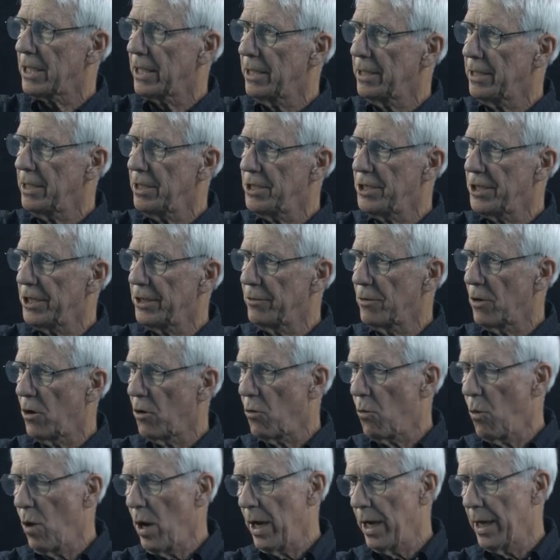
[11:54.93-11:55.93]
into 0,
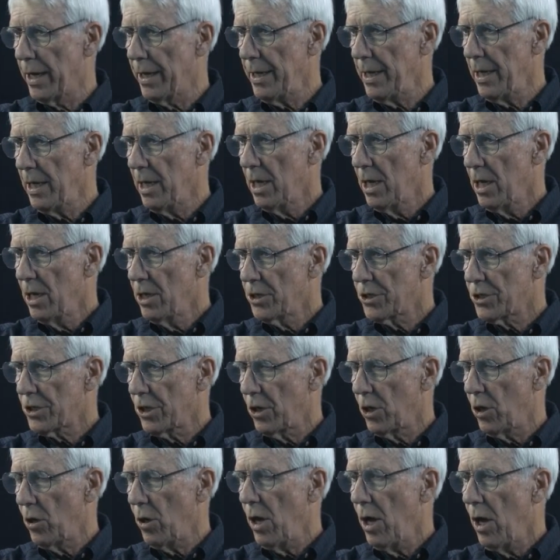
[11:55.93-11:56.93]
1.
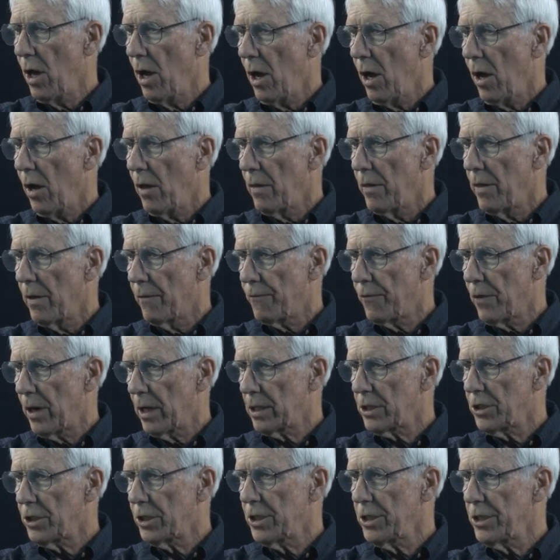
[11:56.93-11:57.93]
So the
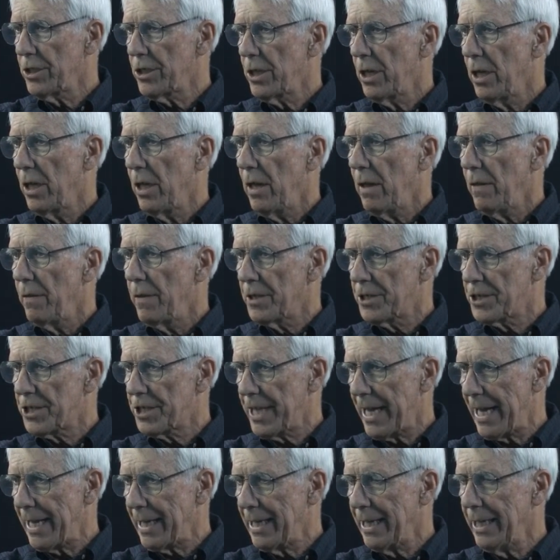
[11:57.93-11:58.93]
functions, the
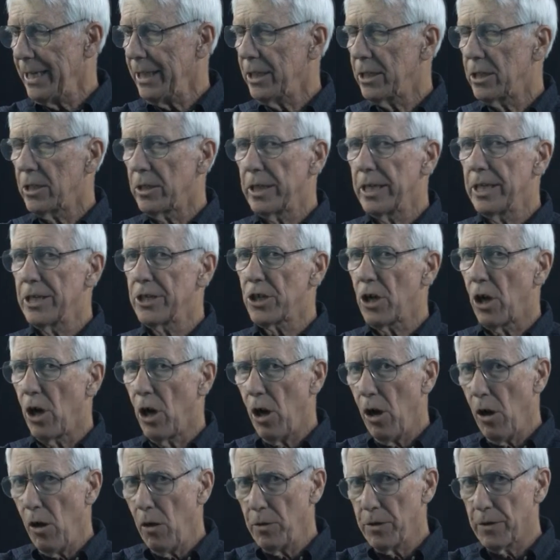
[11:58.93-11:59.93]
set here is
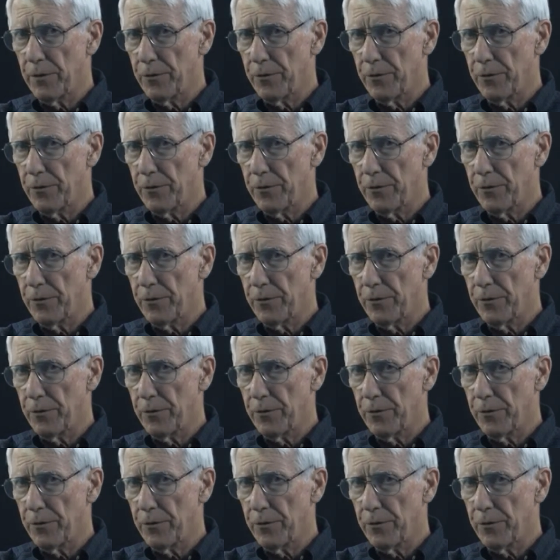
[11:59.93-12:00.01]
all